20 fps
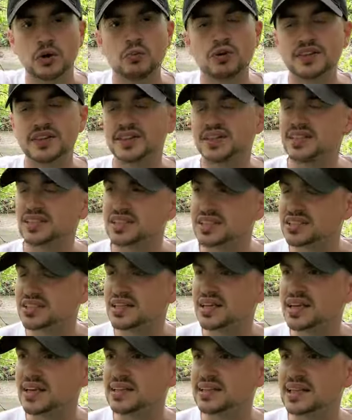with this
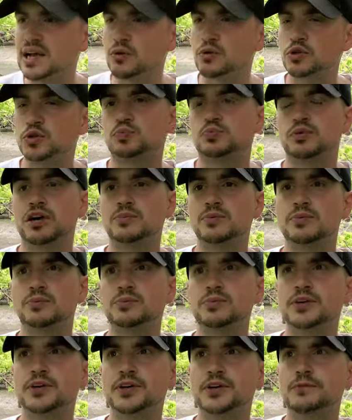thing that was
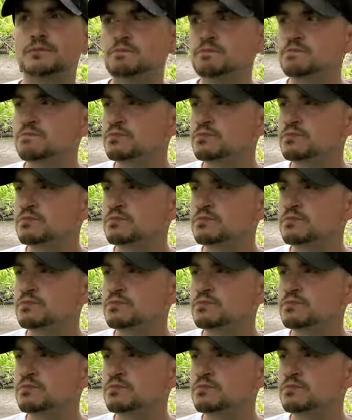probably,